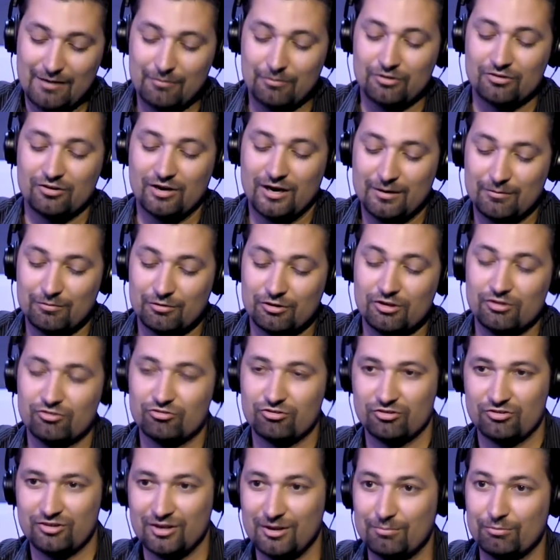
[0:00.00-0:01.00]
I, would I would
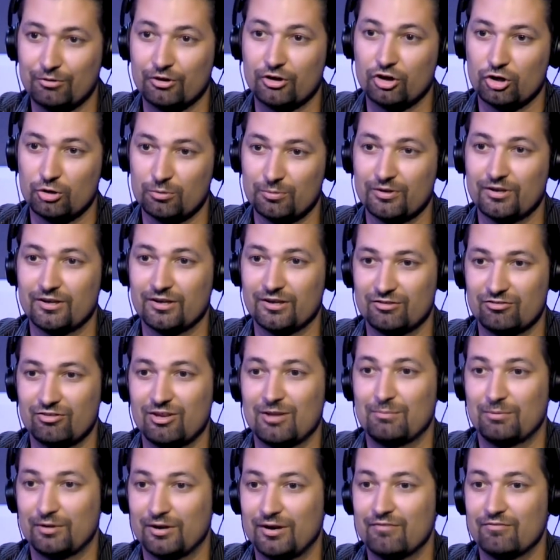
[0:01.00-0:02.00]
use the temporary coma
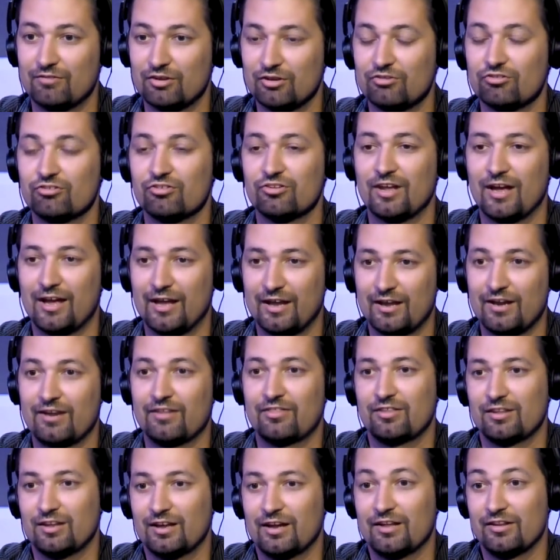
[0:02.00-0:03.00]
example, and I've used that, and I
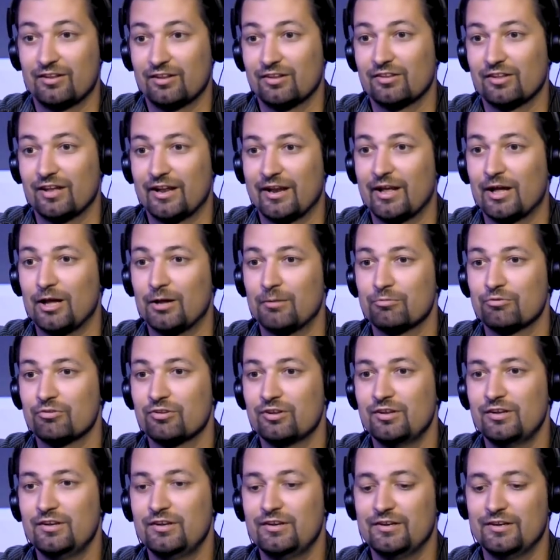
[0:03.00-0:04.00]
think I think mm-hmm. that helps.
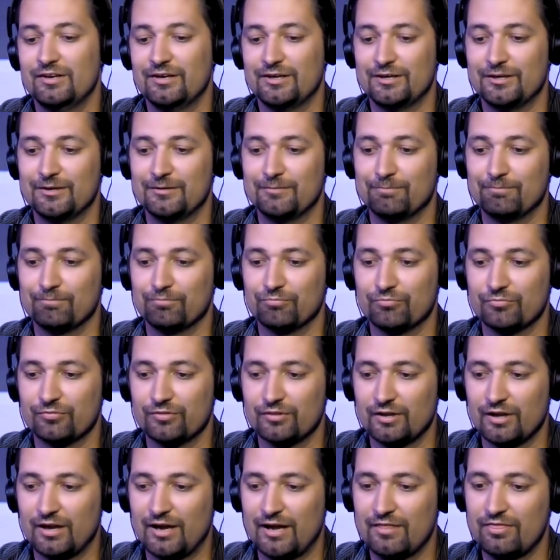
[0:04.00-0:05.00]
Um, right.
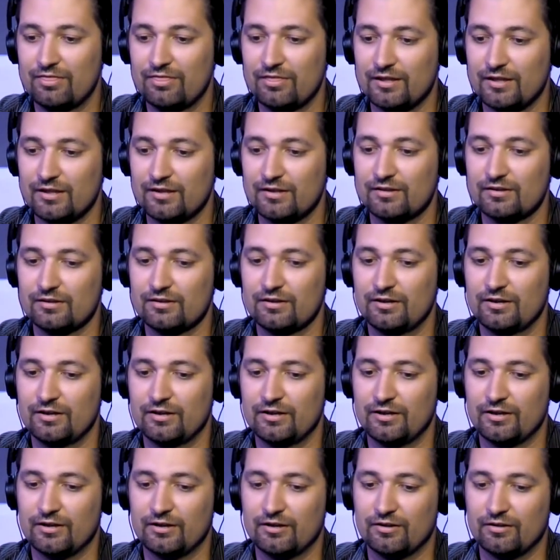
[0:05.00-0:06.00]
I think
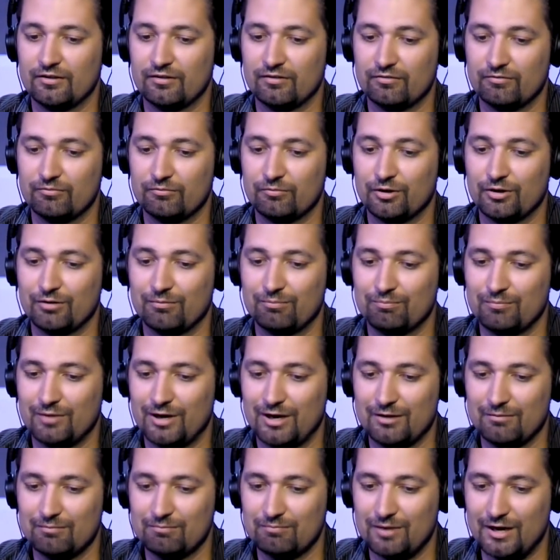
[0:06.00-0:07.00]
uh, what
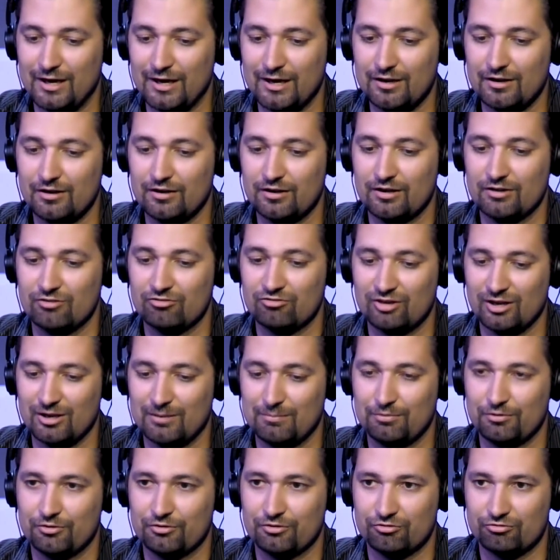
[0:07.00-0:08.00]
my my
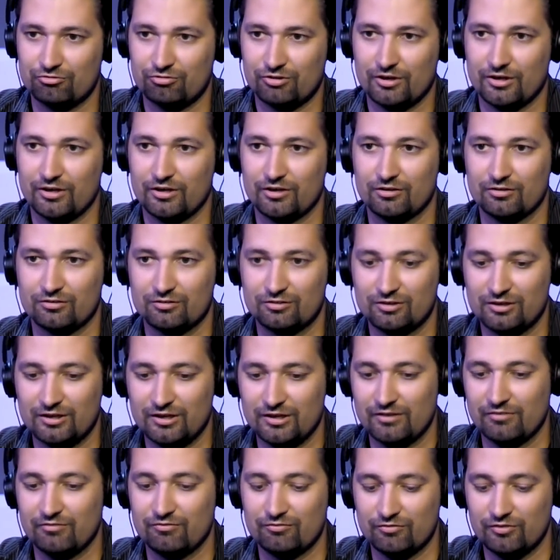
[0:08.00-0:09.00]
example to try to
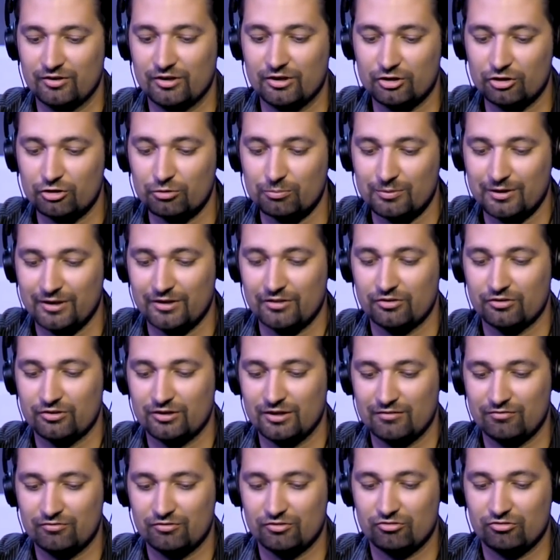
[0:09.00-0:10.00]
kind of undermine the
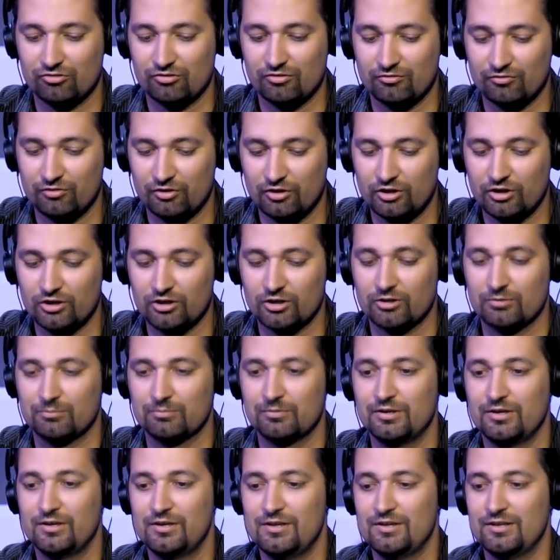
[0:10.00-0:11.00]
definition of
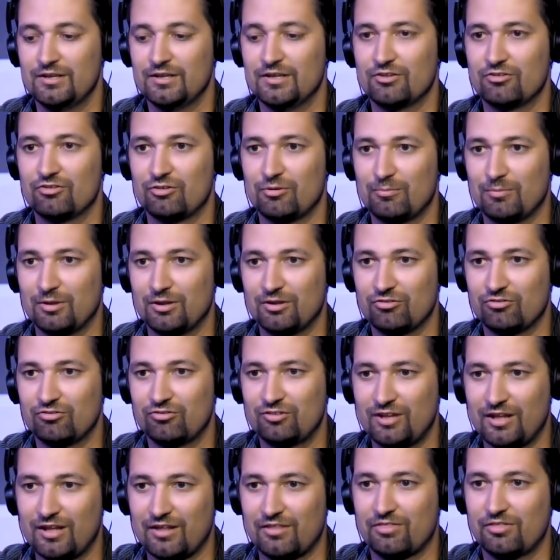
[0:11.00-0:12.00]
harm is um, is
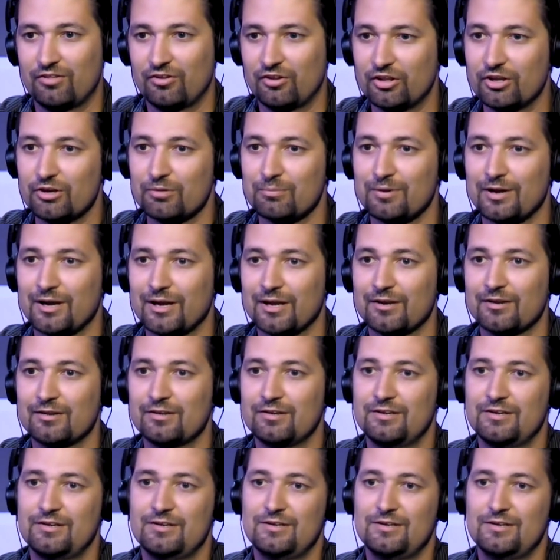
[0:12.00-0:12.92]
take thalidomide.